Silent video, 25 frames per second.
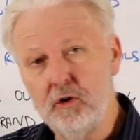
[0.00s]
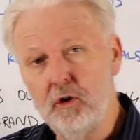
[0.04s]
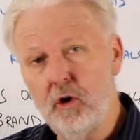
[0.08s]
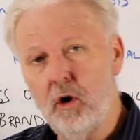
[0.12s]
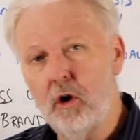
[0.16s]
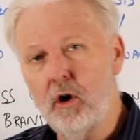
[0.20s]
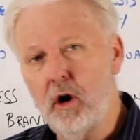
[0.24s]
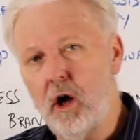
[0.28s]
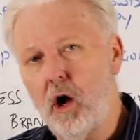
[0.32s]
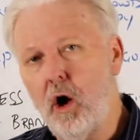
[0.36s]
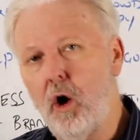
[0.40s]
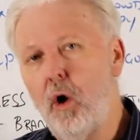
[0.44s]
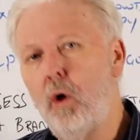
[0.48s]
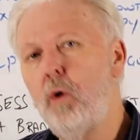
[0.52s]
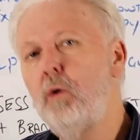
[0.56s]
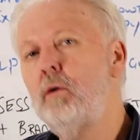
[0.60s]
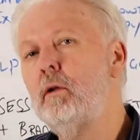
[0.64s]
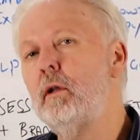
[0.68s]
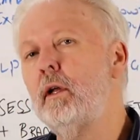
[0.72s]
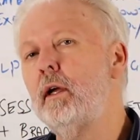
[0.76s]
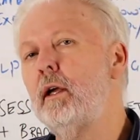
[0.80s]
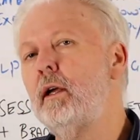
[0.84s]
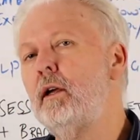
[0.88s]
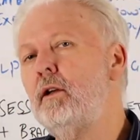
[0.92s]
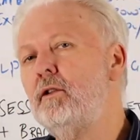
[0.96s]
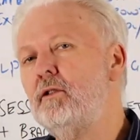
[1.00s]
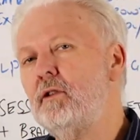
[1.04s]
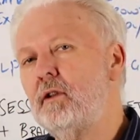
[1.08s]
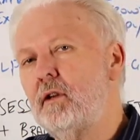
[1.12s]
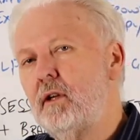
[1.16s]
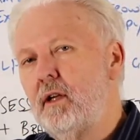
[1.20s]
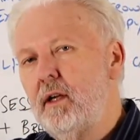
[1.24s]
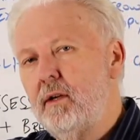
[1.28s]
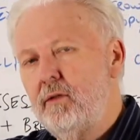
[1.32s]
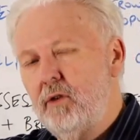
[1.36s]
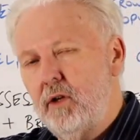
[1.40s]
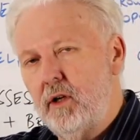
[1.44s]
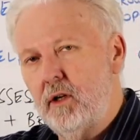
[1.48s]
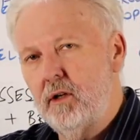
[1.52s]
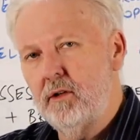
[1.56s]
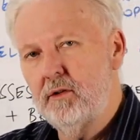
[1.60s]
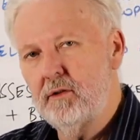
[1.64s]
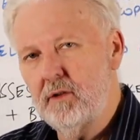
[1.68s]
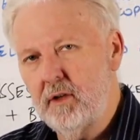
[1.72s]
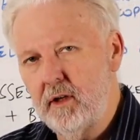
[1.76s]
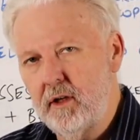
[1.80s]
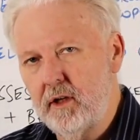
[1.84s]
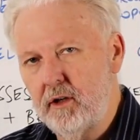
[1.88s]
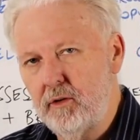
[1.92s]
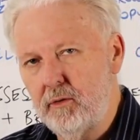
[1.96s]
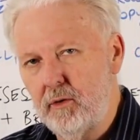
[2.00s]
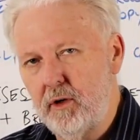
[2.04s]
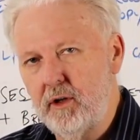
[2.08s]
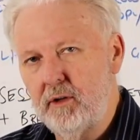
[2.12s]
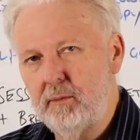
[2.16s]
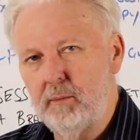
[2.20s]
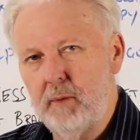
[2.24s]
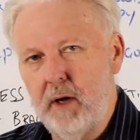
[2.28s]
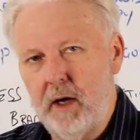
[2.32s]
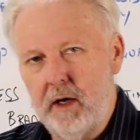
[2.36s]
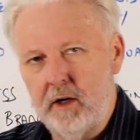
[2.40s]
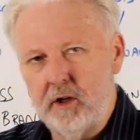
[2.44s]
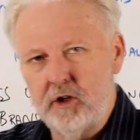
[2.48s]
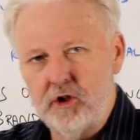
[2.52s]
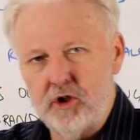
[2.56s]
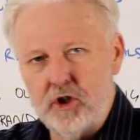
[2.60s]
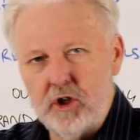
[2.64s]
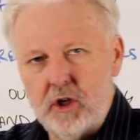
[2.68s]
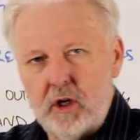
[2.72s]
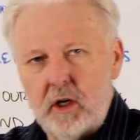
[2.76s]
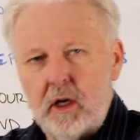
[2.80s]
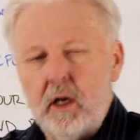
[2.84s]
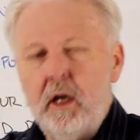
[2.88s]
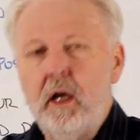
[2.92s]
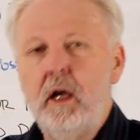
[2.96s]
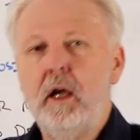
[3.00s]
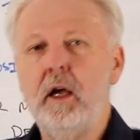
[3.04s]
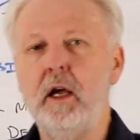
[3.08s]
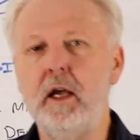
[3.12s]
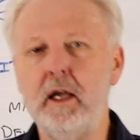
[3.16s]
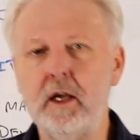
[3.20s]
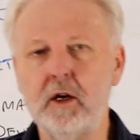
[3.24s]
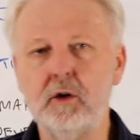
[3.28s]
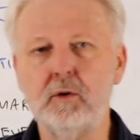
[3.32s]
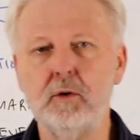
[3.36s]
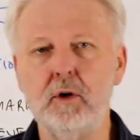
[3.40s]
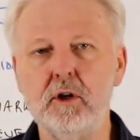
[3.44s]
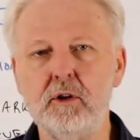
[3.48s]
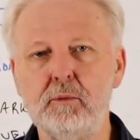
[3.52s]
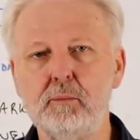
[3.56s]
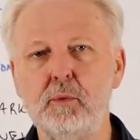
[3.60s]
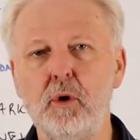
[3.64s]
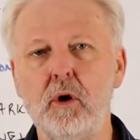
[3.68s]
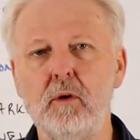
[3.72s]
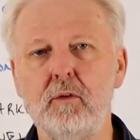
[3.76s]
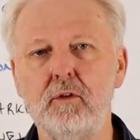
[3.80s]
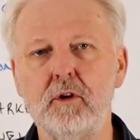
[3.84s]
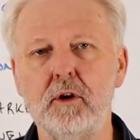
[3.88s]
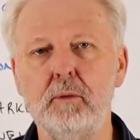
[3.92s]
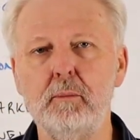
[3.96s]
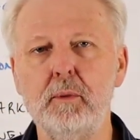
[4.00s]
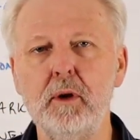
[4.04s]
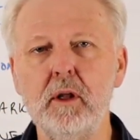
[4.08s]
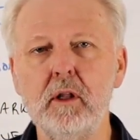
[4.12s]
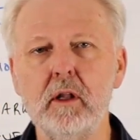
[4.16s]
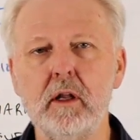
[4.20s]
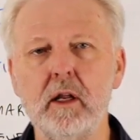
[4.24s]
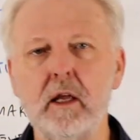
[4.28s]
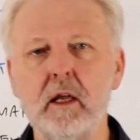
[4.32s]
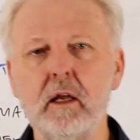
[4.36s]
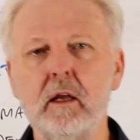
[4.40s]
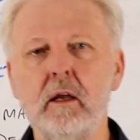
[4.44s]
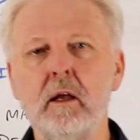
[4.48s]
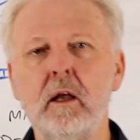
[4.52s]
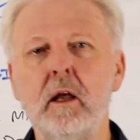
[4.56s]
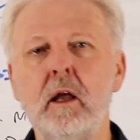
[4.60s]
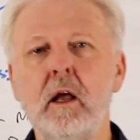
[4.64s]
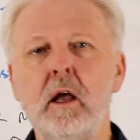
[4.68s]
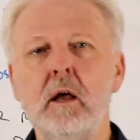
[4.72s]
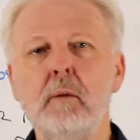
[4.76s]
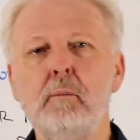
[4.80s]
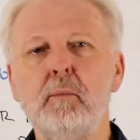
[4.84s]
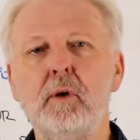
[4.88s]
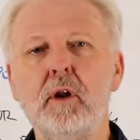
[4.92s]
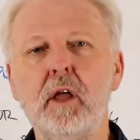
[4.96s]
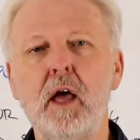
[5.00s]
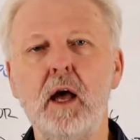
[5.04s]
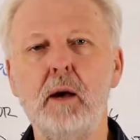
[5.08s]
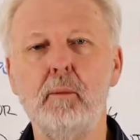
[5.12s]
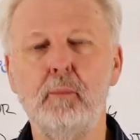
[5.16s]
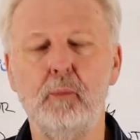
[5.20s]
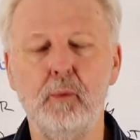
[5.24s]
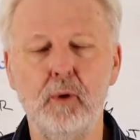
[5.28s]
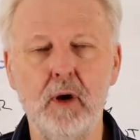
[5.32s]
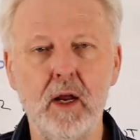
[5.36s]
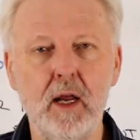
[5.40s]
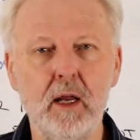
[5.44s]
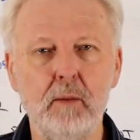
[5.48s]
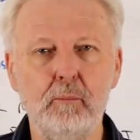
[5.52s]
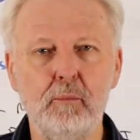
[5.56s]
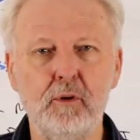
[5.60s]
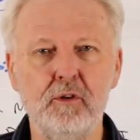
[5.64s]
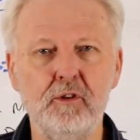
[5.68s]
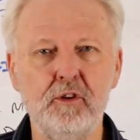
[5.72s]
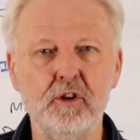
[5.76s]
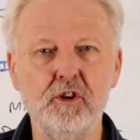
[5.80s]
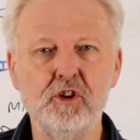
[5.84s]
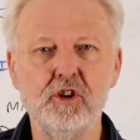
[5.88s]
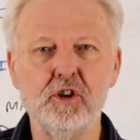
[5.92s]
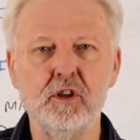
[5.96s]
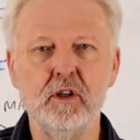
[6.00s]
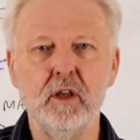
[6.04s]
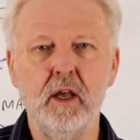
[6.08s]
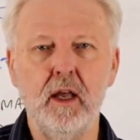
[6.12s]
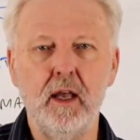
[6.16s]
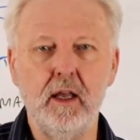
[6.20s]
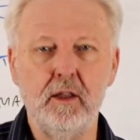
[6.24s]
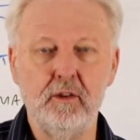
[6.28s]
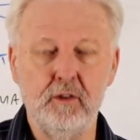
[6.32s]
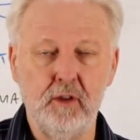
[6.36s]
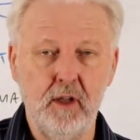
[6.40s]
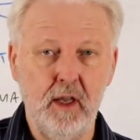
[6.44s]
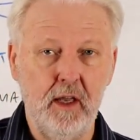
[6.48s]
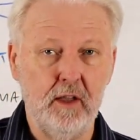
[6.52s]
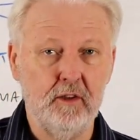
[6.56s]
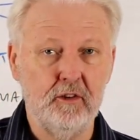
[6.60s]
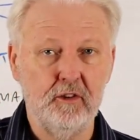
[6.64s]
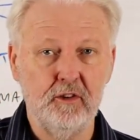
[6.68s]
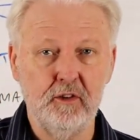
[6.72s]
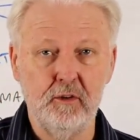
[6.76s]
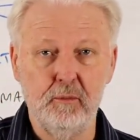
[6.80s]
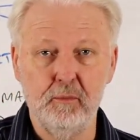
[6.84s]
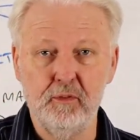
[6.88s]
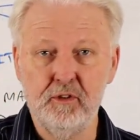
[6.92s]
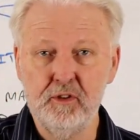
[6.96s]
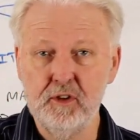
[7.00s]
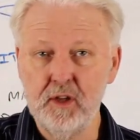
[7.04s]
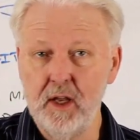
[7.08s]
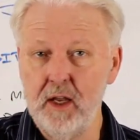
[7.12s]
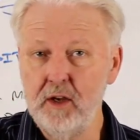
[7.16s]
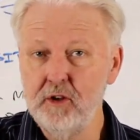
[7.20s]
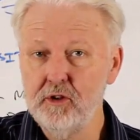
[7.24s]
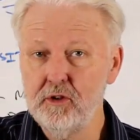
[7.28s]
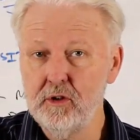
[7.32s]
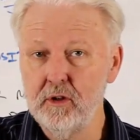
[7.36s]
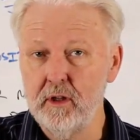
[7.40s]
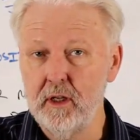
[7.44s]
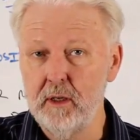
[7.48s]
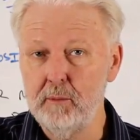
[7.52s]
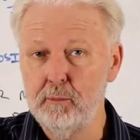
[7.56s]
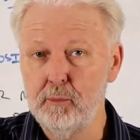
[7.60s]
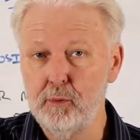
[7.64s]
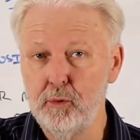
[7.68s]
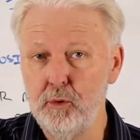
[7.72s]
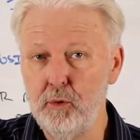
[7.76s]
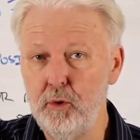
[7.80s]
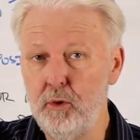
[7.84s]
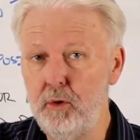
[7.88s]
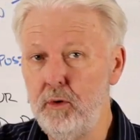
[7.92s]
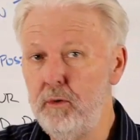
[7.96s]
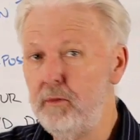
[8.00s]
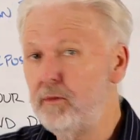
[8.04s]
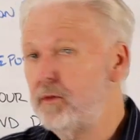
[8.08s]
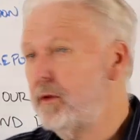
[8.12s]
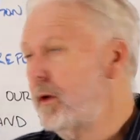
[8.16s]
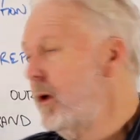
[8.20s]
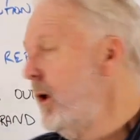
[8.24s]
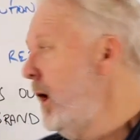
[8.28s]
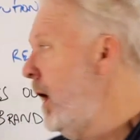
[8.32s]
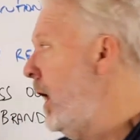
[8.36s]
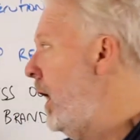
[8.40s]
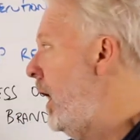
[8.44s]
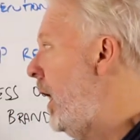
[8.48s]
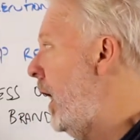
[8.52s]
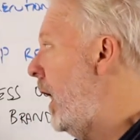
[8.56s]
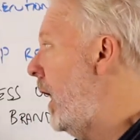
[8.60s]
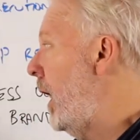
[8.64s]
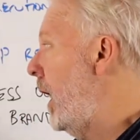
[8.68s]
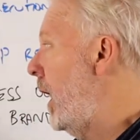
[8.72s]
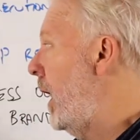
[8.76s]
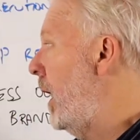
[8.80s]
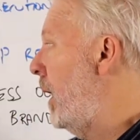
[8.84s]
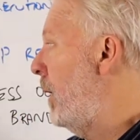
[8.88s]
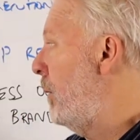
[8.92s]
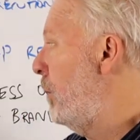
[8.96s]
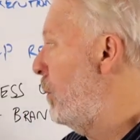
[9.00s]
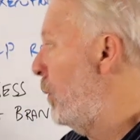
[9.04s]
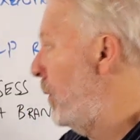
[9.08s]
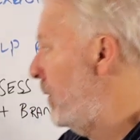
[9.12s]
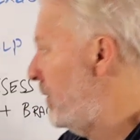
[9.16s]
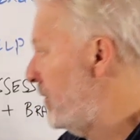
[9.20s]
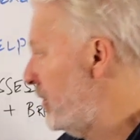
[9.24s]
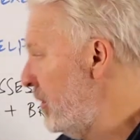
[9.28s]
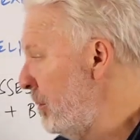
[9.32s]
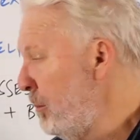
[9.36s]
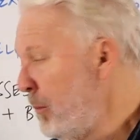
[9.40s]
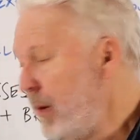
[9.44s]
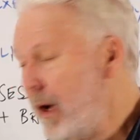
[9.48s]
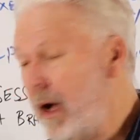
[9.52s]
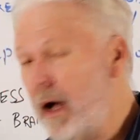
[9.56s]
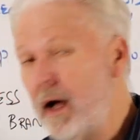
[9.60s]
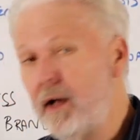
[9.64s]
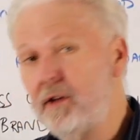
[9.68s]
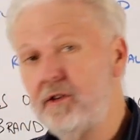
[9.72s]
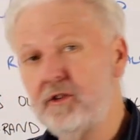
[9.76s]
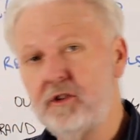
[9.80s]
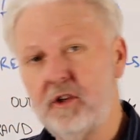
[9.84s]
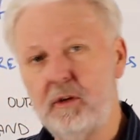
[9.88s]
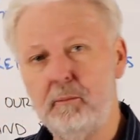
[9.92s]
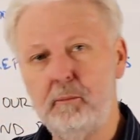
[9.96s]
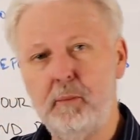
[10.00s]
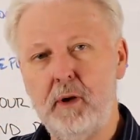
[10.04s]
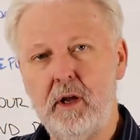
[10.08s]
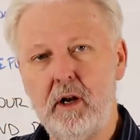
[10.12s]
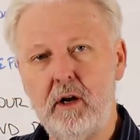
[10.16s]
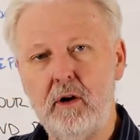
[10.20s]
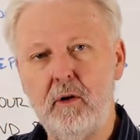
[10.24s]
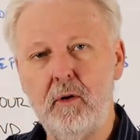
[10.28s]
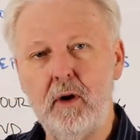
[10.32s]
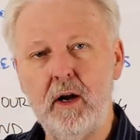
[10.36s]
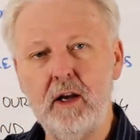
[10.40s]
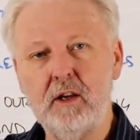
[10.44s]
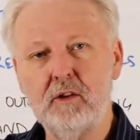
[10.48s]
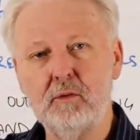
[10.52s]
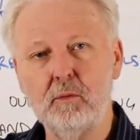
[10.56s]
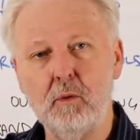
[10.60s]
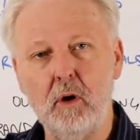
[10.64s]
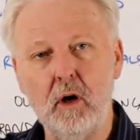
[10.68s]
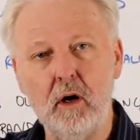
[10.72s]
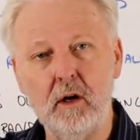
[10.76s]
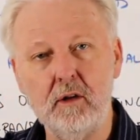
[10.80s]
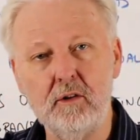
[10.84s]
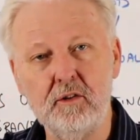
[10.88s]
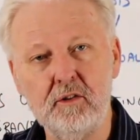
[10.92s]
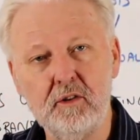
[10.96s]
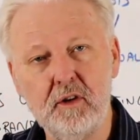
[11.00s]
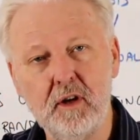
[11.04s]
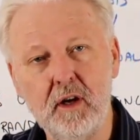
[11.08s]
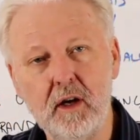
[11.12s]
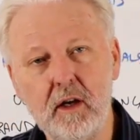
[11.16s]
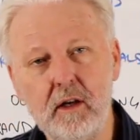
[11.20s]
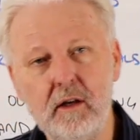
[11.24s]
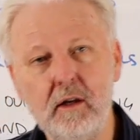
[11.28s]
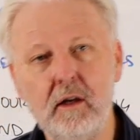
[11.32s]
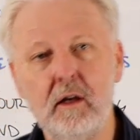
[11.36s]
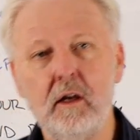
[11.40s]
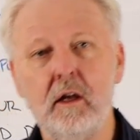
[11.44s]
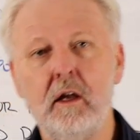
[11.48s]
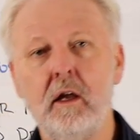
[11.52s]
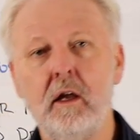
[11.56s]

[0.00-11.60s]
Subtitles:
not only is it giving us increased market share, increased profitability, but our brand position has substantially improved. We've surpassed competitor X, Y, and Z.